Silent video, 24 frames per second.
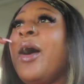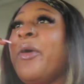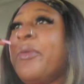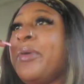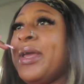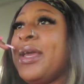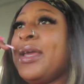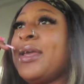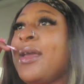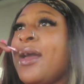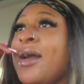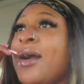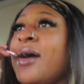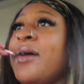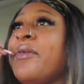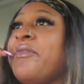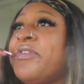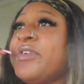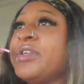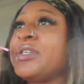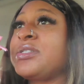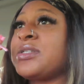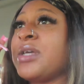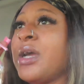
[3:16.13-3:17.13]
Oh yeah, yeah. I'm
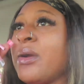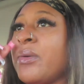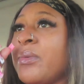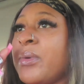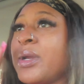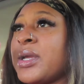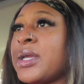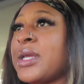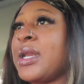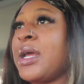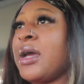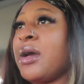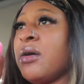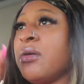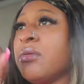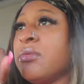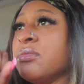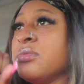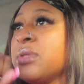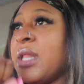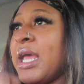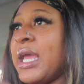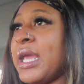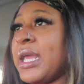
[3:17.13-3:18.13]
finna start working
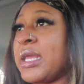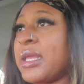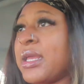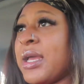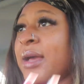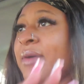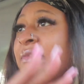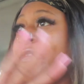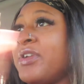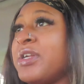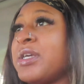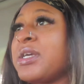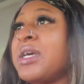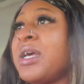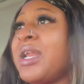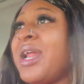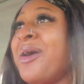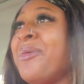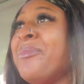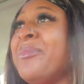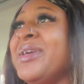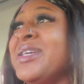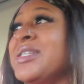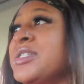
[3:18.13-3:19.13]
out. Like I'm finna cut
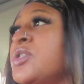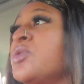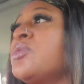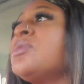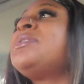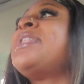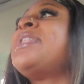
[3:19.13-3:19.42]
out meat too.